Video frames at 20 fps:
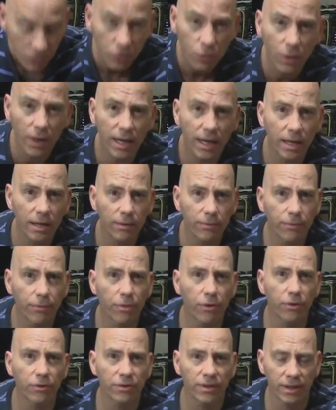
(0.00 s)
twelve,
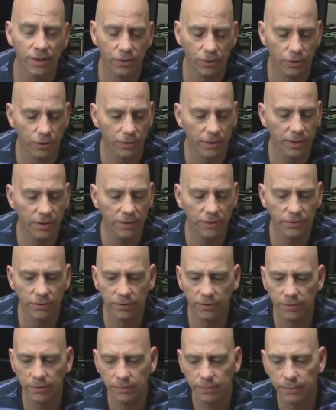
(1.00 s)
thirteen
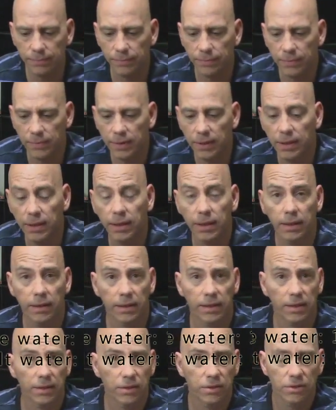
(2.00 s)
degrees.
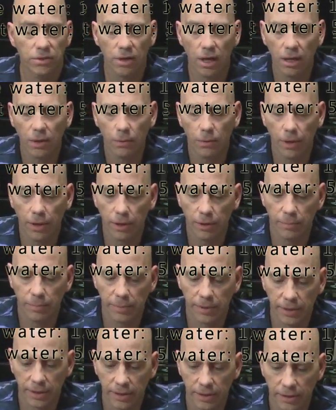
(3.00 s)
The saltwater
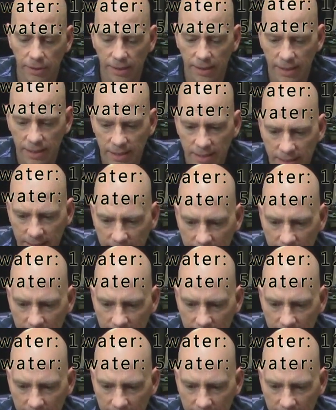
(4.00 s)
beer is